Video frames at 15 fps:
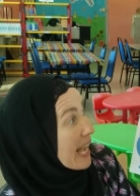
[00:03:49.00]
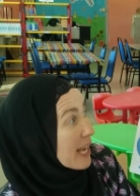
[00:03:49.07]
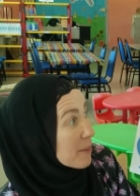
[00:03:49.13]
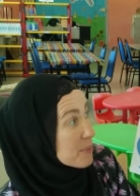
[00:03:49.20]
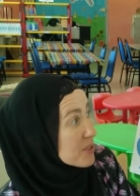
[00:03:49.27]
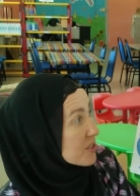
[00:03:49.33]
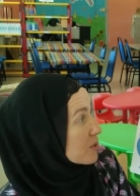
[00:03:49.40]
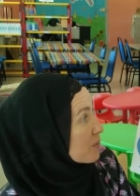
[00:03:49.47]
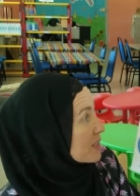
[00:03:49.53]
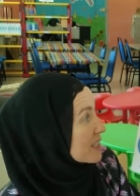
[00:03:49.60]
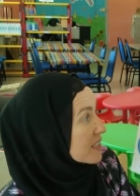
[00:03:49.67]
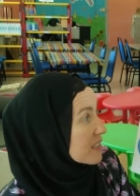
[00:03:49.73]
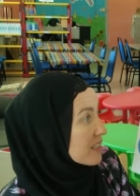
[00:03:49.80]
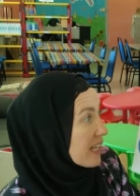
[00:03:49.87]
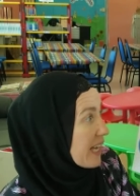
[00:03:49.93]
Hamster was
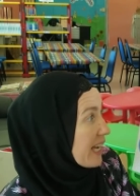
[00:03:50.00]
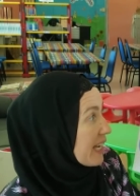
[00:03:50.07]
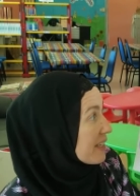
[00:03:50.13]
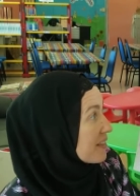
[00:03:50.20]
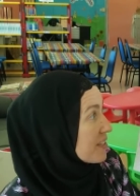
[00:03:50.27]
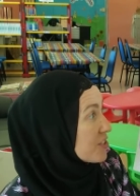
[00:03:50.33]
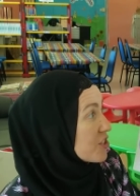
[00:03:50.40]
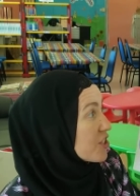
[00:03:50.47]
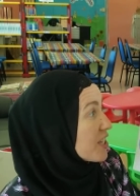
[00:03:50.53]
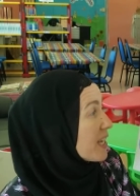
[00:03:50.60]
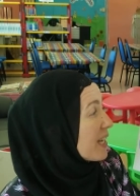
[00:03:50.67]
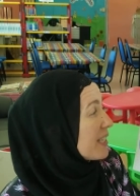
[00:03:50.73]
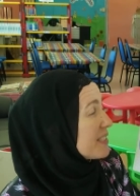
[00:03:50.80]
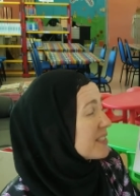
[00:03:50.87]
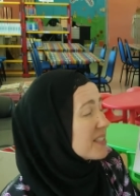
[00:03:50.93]
glad that she
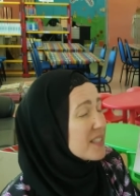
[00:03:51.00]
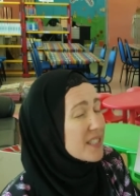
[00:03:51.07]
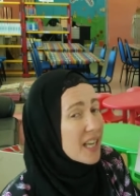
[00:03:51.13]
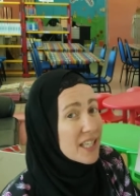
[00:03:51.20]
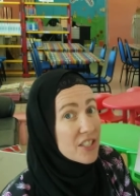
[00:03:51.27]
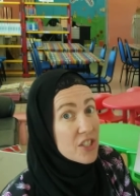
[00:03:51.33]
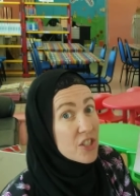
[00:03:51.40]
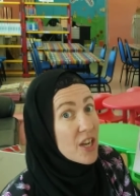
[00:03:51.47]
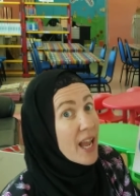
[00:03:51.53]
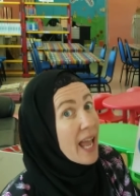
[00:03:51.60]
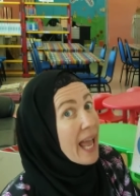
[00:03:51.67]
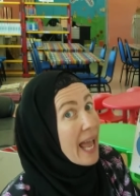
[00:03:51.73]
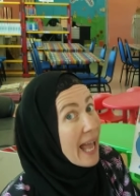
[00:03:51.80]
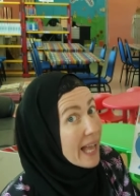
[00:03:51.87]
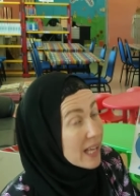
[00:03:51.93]
had such
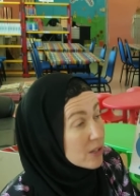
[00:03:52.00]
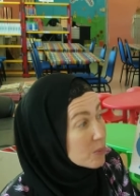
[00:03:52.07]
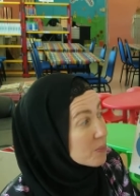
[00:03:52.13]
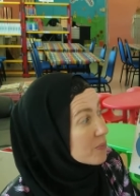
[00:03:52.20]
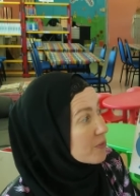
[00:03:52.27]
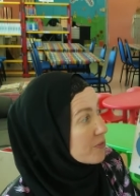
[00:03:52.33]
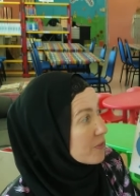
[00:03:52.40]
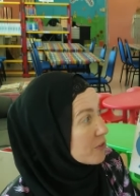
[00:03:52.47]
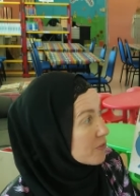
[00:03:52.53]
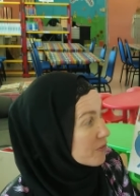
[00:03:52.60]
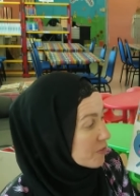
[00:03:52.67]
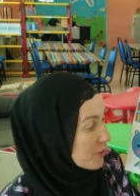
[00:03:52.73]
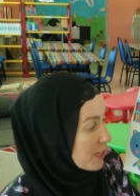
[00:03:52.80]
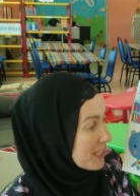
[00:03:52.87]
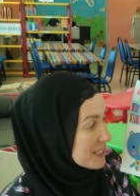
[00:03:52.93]
helpful
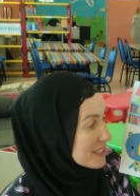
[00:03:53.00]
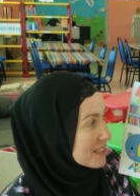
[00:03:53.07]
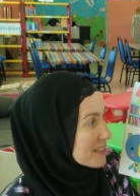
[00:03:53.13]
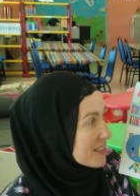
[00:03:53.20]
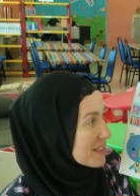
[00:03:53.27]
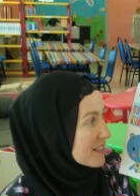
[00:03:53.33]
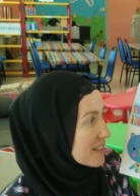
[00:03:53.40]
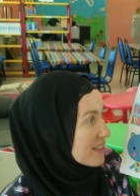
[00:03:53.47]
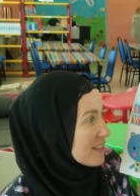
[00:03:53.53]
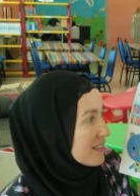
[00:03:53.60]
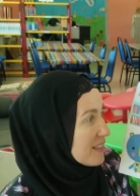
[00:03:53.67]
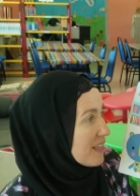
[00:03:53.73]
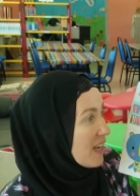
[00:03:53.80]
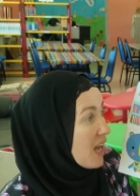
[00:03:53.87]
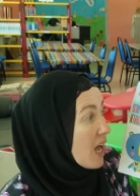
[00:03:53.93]
friends.
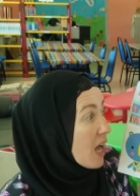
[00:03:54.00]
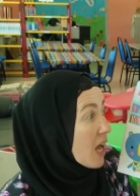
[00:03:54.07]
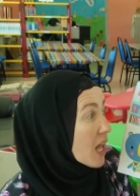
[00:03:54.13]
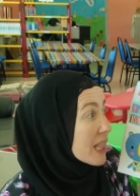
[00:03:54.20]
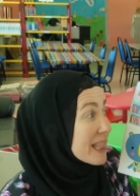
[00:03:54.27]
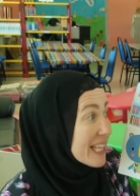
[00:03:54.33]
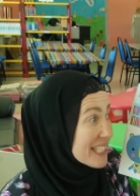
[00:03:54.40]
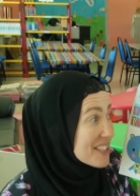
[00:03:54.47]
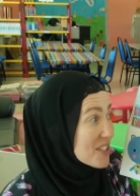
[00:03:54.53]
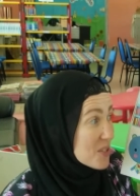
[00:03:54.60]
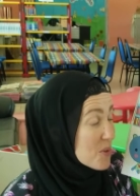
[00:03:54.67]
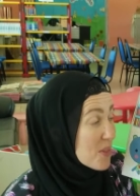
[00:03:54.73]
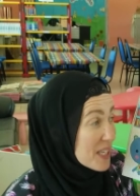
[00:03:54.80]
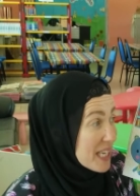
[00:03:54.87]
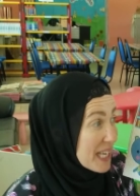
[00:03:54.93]
Let's
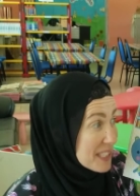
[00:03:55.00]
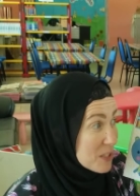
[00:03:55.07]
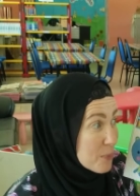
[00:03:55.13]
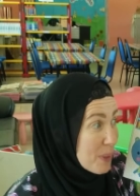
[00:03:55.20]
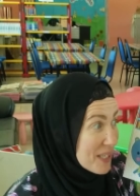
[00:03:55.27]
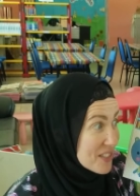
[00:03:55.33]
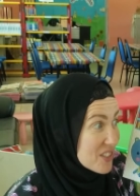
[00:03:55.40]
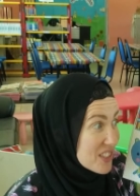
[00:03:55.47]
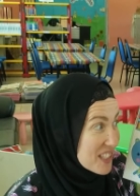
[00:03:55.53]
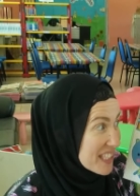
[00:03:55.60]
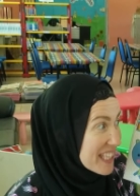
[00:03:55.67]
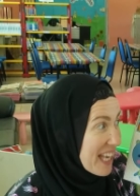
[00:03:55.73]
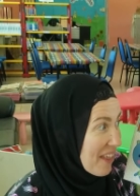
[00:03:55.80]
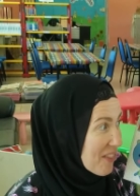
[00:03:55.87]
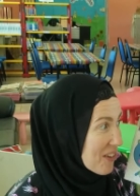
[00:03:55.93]
do the next puzzle
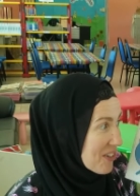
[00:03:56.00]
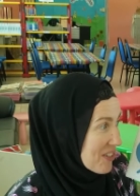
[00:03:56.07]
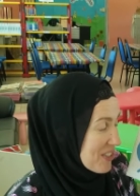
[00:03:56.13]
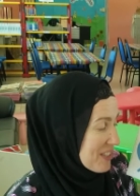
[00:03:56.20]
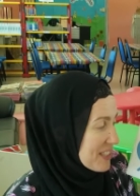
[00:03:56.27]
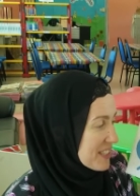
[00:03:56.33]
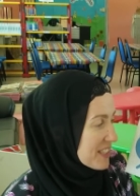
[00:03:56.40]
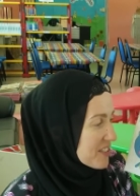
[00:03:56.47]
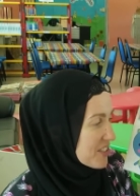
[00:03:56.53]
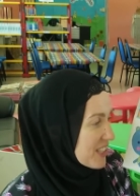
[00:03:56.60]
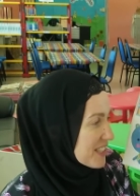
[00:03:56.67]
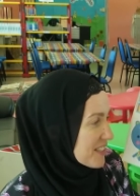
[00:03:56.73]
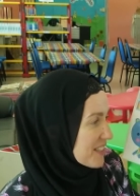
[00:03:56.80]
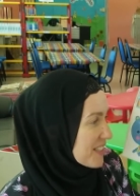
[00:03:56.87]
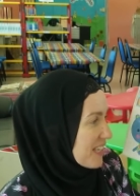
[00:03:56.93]
together,
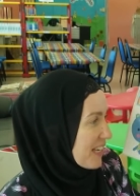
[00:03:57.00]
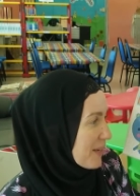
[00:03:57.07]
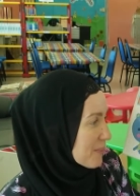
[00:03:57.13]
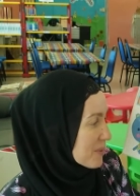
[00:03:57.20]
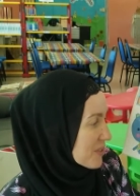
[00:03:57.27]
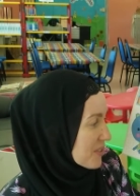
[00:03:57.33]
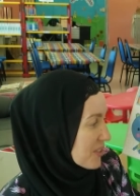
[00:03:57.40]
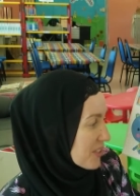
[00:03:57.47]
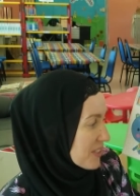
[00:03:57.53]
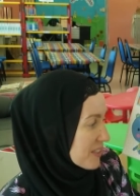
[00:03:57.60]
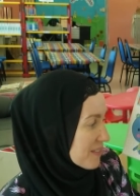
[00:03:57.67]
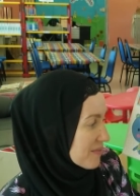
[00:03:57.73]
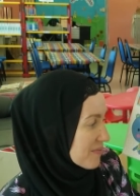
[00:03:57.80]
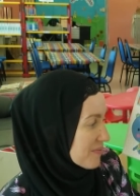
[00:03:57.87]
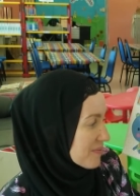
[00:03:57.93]
suggested Hamster.
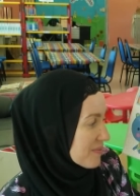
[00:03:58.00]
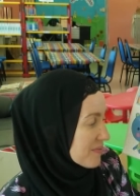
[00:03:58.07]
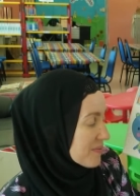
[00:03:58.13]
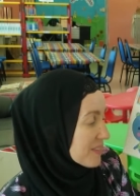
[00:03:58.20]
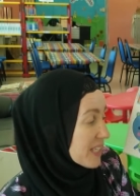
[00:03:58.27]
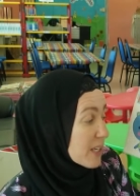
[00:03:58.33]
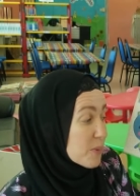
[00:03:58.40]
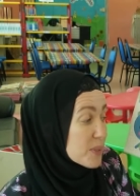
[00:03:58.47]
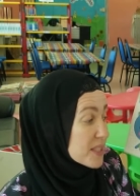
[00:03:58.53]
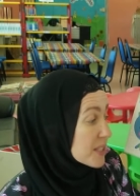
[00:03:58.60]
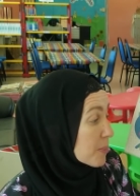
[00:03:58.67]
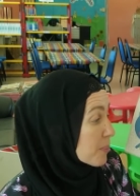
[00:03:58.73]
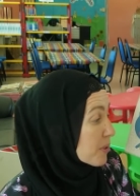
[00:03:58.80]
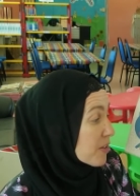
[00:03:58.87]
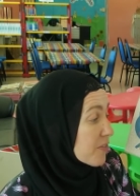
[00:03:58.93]
It was the
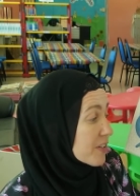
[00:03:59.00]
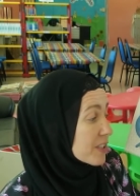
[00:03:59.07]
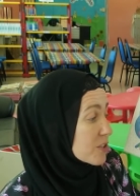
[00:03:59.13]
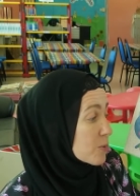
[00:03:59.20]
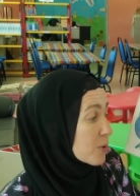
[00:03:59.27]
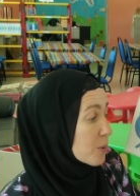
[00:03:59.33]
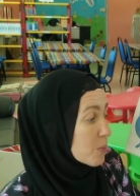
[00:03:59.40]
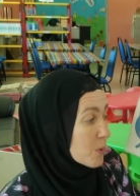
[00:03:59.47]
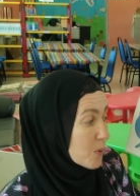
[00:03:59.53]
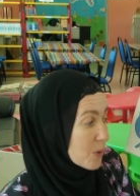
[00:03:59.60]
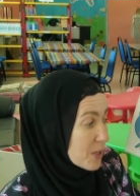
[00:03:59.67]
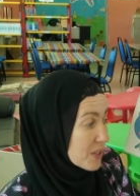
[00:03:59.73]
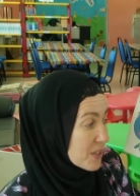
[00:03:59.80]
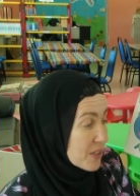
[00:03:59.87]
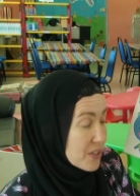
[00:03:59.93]
perfect reward